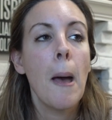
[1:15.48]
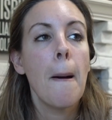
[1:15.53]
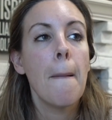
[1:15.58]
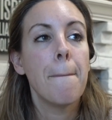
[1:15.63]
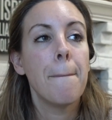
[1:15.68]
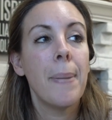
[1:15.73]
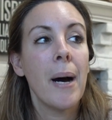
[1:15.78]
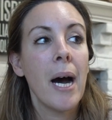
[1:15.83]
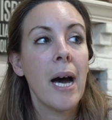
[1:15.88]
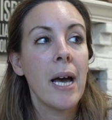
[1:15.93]

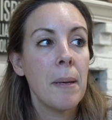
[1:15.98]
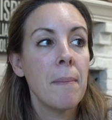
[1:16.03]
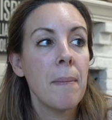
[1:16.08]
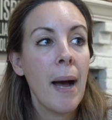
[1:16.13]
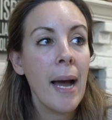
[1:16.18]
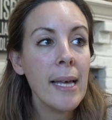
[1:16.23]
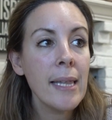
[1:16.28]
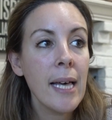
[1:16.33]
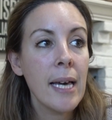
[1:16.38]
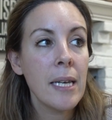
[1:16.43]
But in
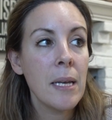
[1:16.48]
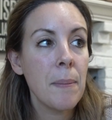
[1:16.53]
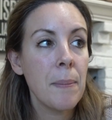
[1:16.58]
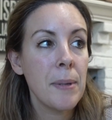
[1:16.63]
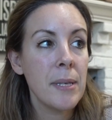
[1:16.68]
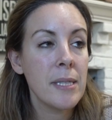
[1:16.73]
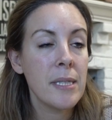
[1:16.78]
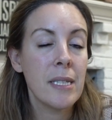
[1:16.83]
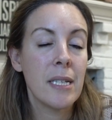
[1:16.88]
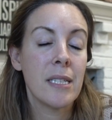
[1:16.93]
my line of
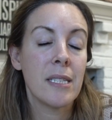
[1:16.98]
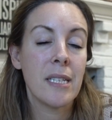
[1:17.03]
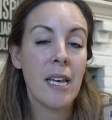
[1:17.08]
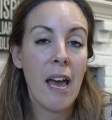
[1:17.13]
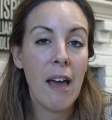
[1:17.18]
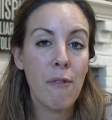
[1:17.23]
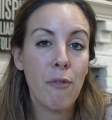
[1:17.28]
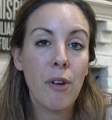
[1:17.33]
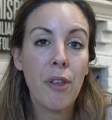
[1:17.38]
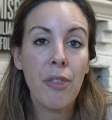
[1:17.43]
business,
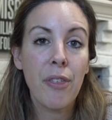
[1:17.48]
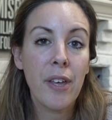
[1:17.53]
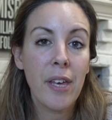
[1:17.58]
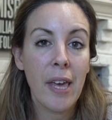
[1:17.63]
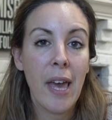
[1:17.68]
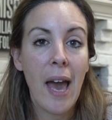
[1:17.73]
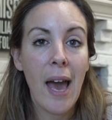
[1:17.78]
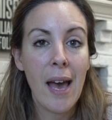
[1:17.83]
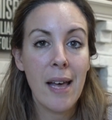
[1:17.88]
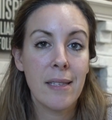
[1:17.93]

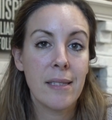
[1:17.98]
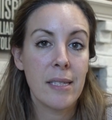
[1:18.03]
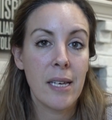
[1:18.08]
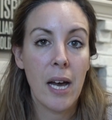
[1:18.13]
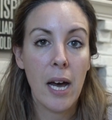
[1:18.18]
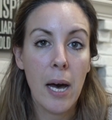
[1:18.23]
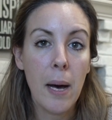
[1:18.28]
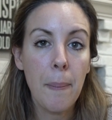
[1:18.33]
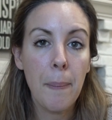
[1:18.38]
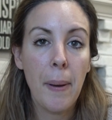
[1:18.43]
everything adds
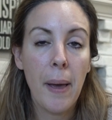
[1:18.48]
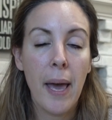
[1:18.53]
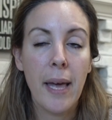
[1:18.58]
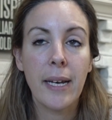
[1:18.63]
up,